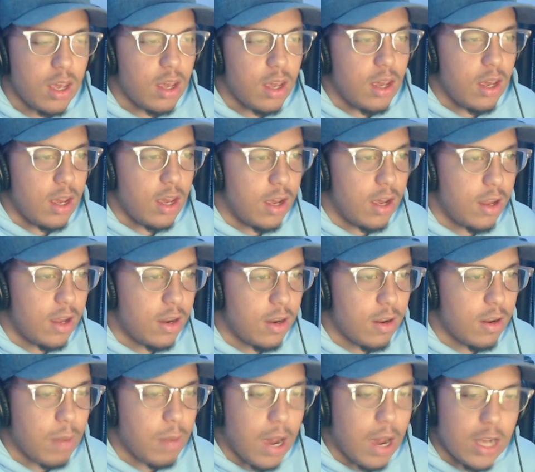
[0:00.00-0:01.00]
and
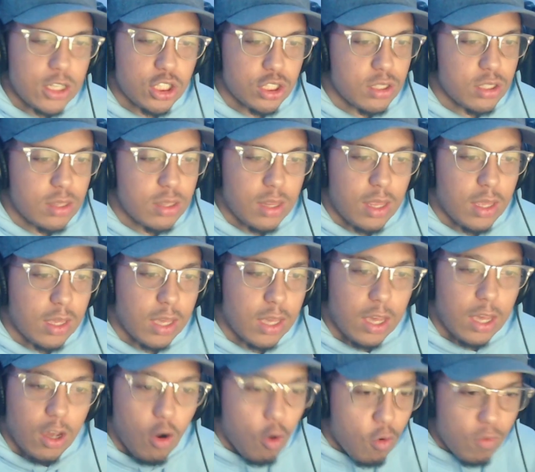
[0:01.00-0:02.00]
I just think
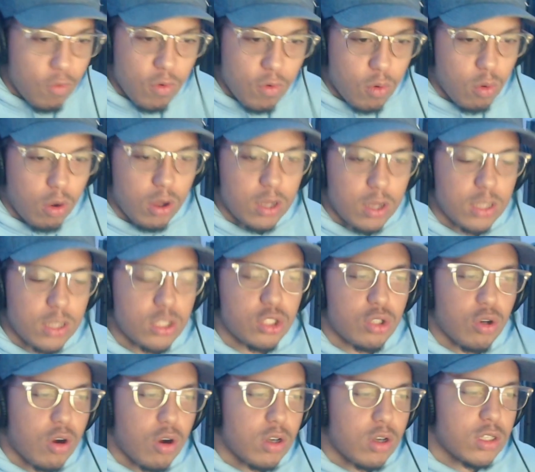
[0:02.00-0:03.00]
overall it
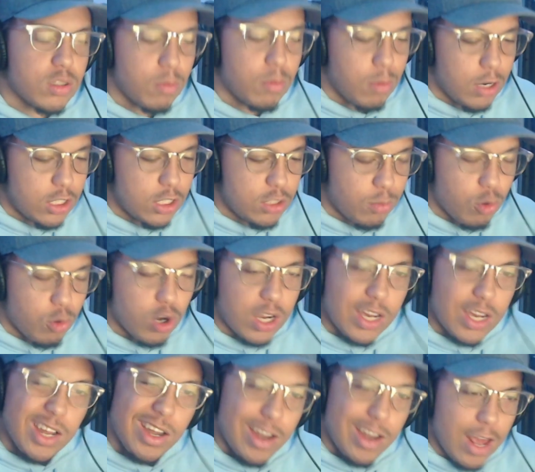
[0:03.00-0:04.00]
starts much more
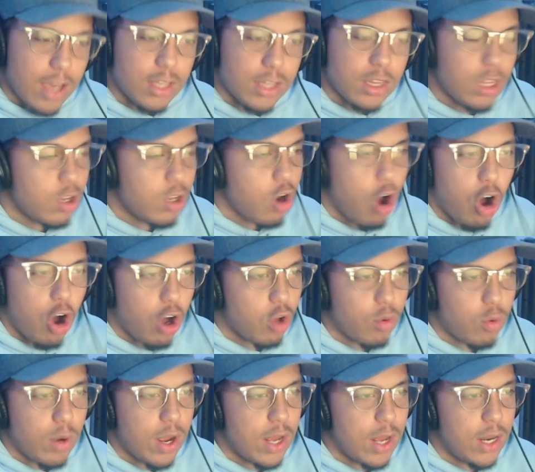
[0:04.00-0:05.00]
connected
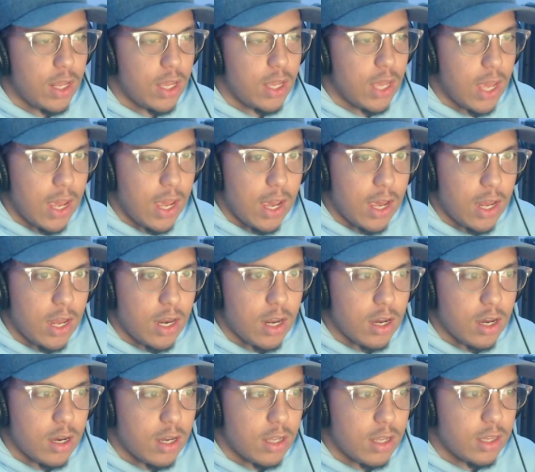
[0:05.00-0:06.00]
already, and
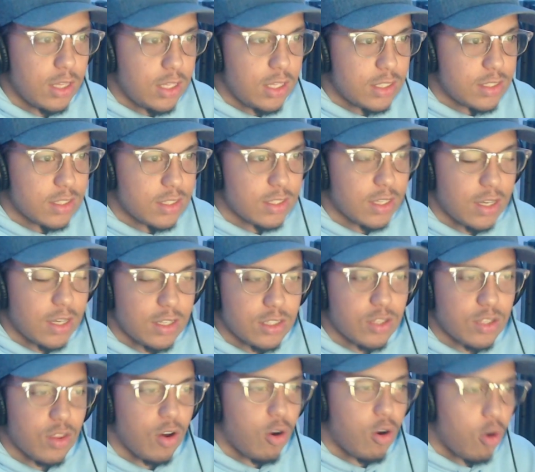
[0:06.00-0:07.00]
it leads us into
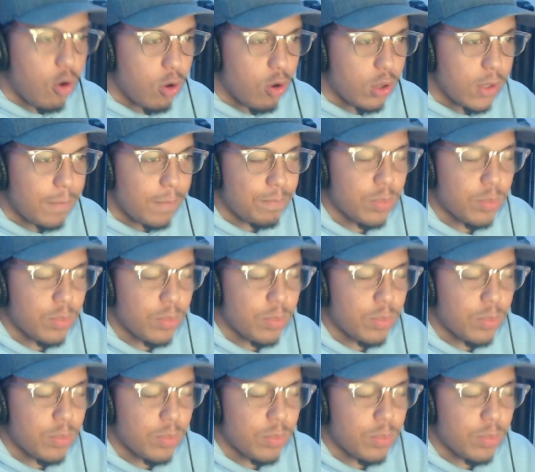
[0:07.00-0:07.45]
the whole